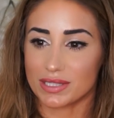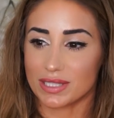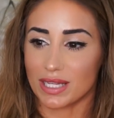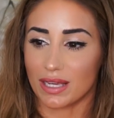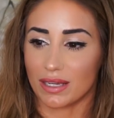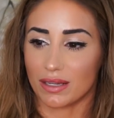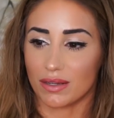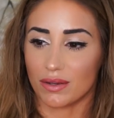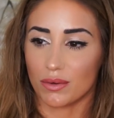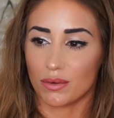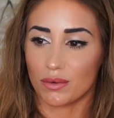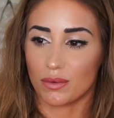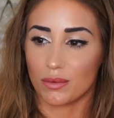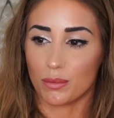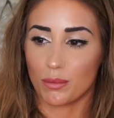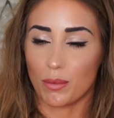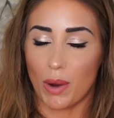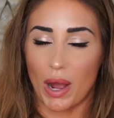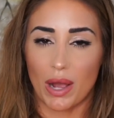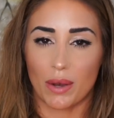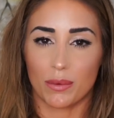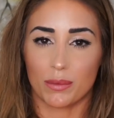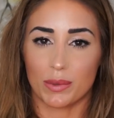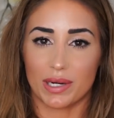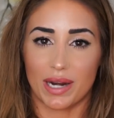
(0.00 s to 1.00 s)
It's like,
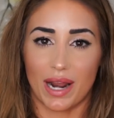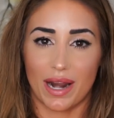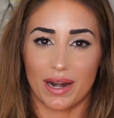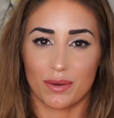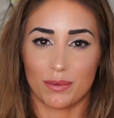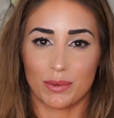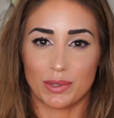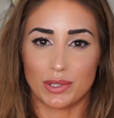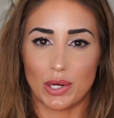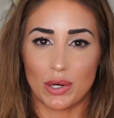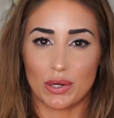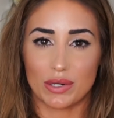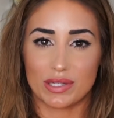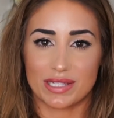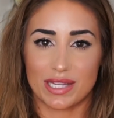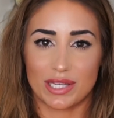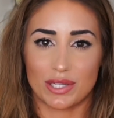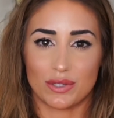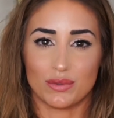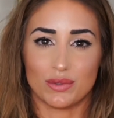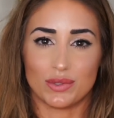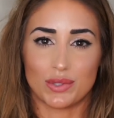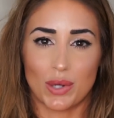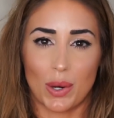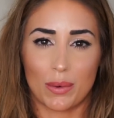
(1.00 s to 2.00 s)
why would anyone notice
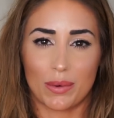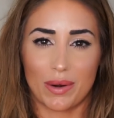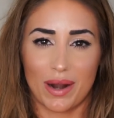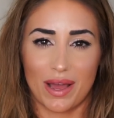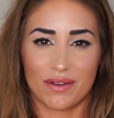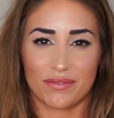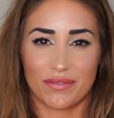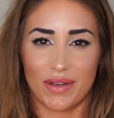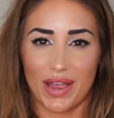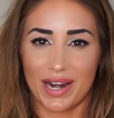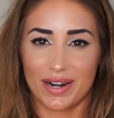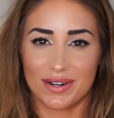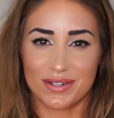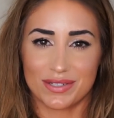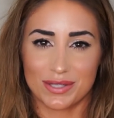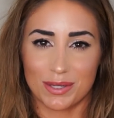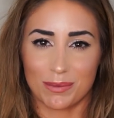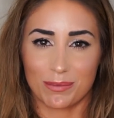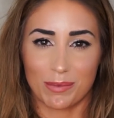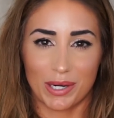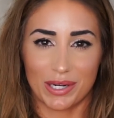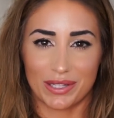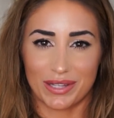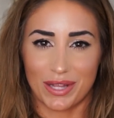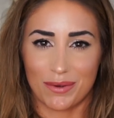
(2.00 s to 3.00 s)
that you don't have hair
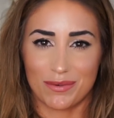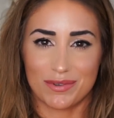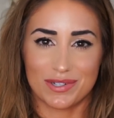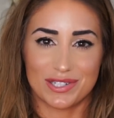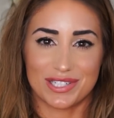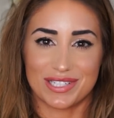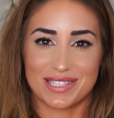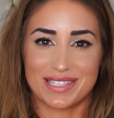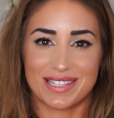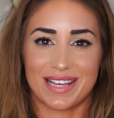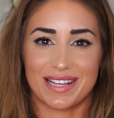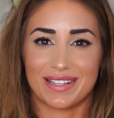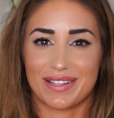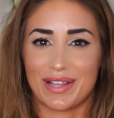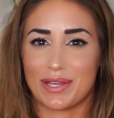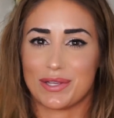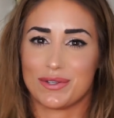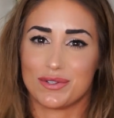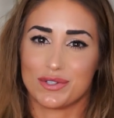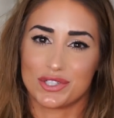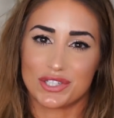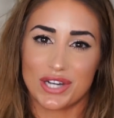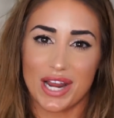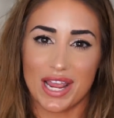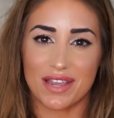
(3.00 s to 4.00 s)
somewhere? They would just think
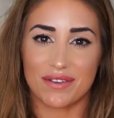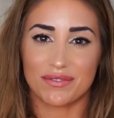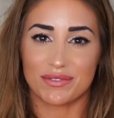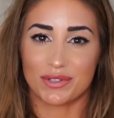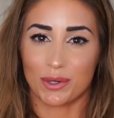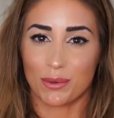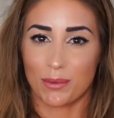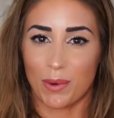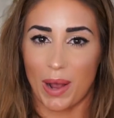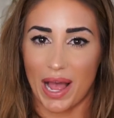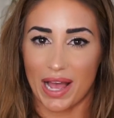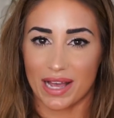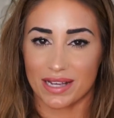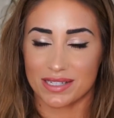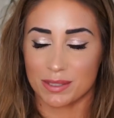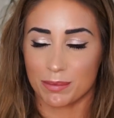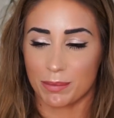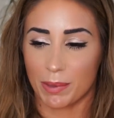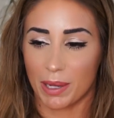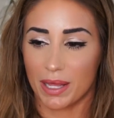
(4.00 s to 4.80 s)
like you shaved or waxed.